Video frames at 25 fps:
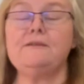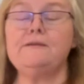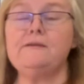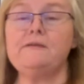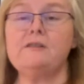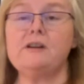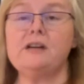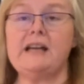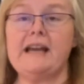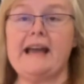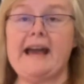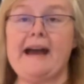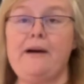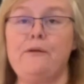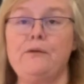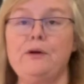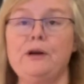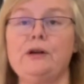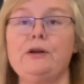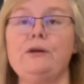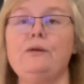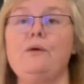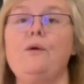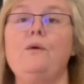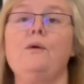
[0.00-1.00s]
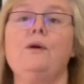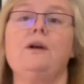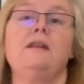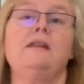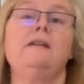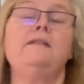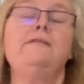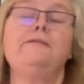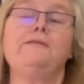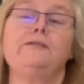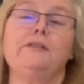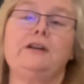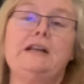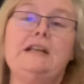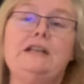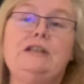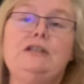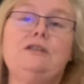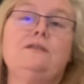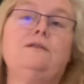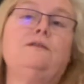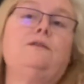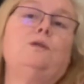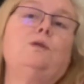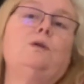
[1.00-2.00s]
for an hour or the
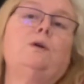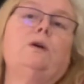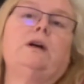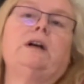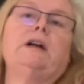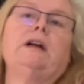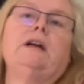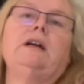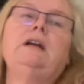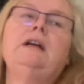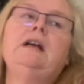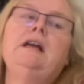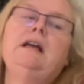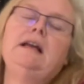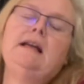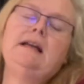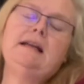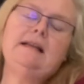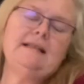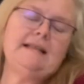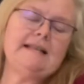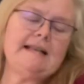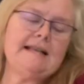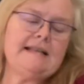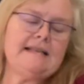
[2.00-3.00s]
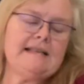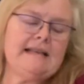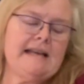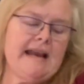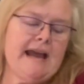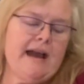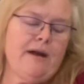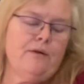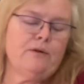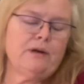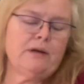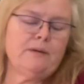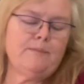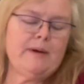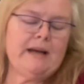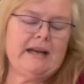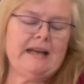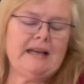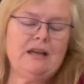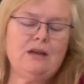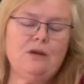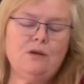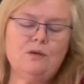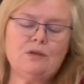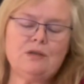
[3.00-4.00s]
fridge for, it says an hour, but
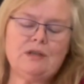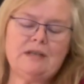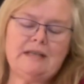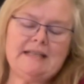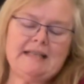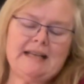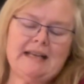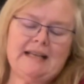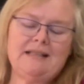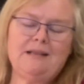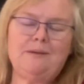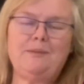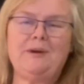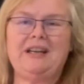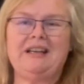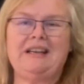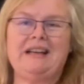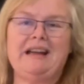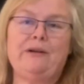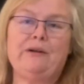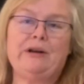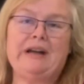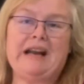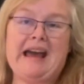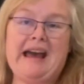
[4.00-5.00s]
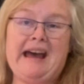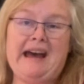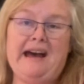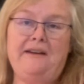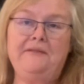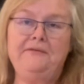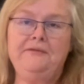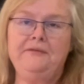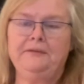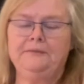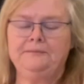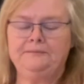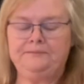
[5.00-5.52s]
it usually takes about an hour and a half.